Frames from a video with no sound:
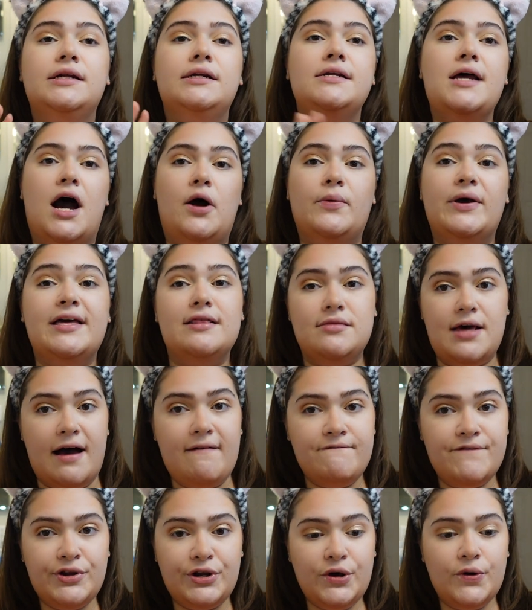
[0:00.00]
Now, in
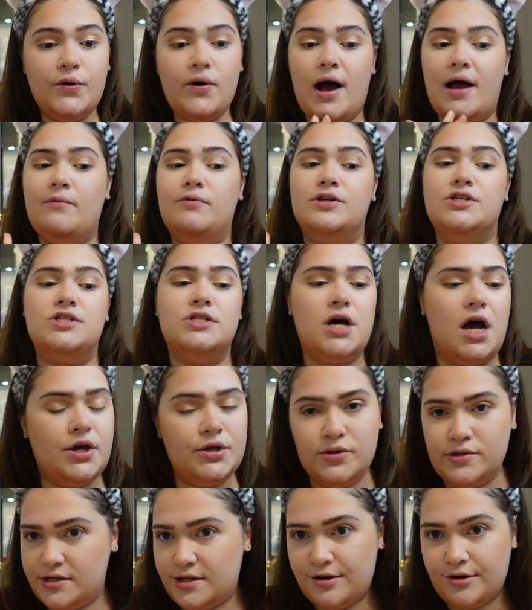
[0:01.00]
that video, I was not
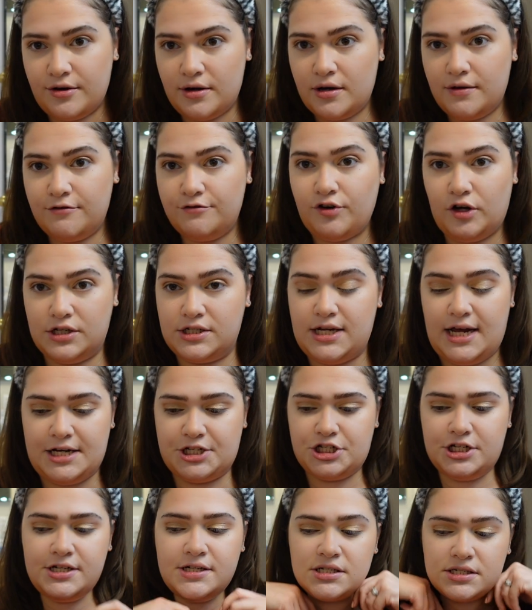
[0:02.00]
using false
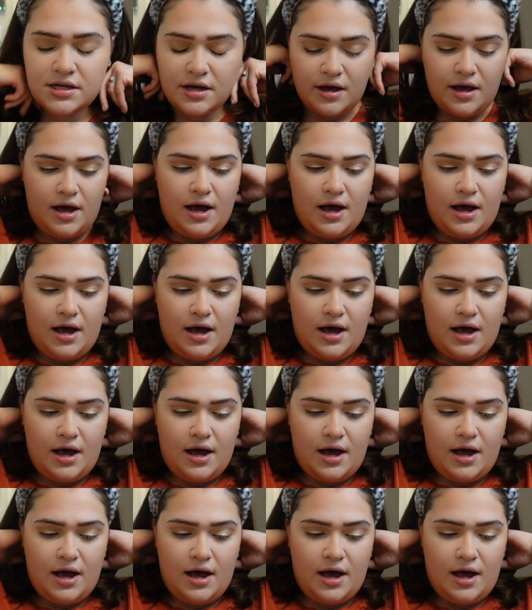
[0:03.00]
lashes.